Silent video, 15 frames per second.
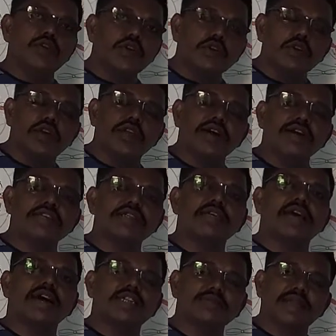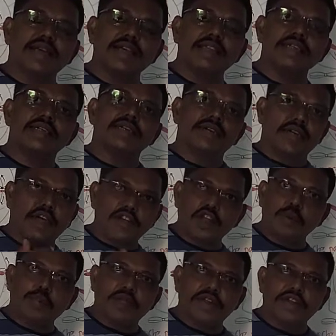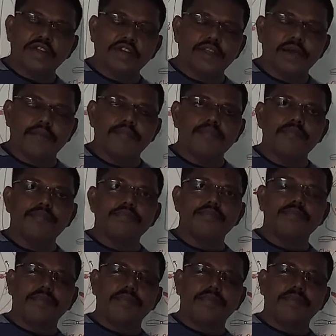nucleolus, as well as endoplasmic,